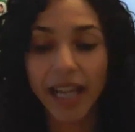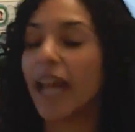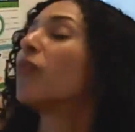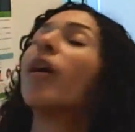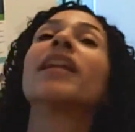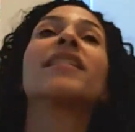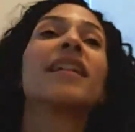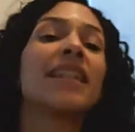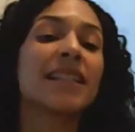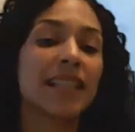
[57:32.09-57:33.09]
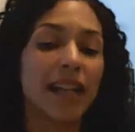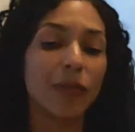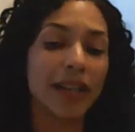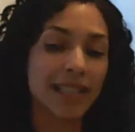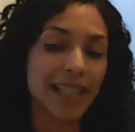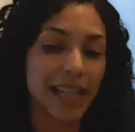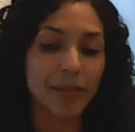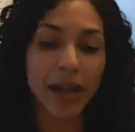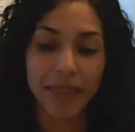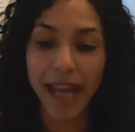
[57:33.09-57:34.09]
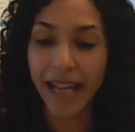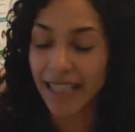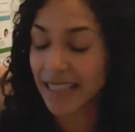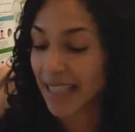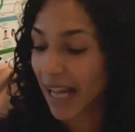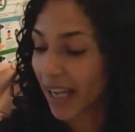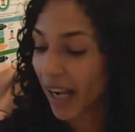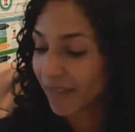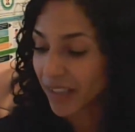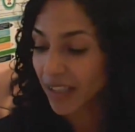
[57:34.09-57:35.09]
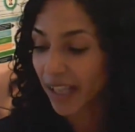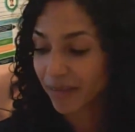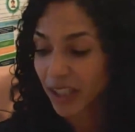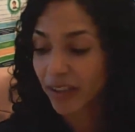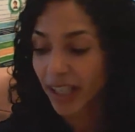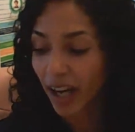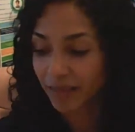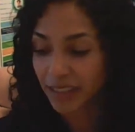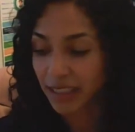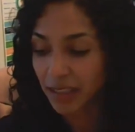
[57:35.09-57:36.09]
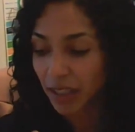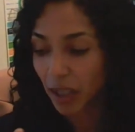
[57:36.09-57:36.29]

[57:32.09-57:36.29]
And one of the things that I want to say about that is that I feel like very often